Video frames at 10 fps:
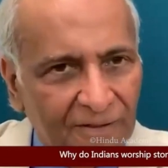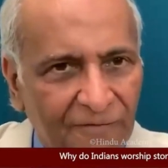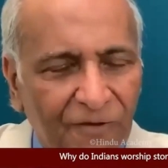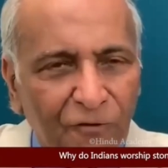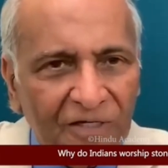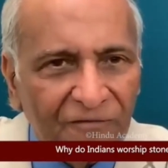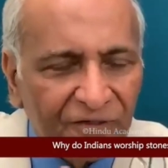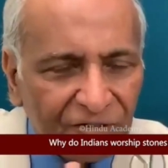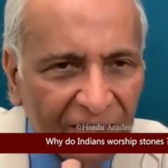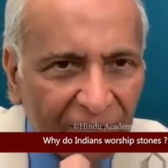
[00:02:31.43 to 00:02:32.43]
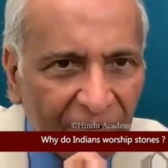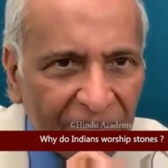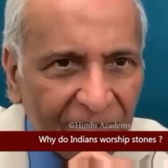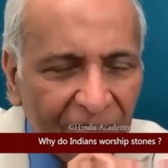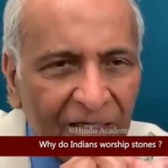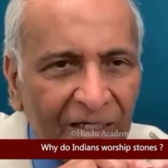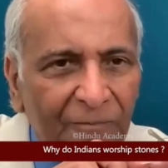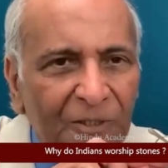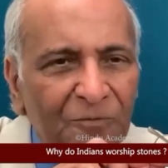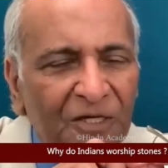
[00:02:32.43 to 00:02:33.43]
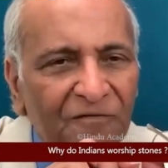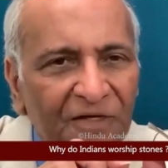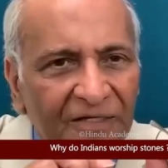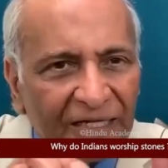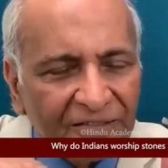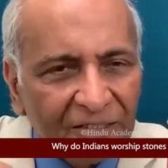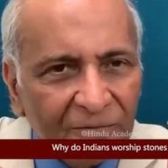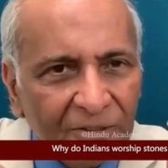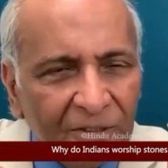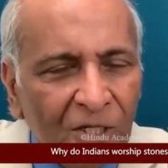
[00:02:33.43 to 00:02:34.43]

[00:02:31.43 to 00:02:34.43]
If you are doing differential equation, it must be infinitesimal,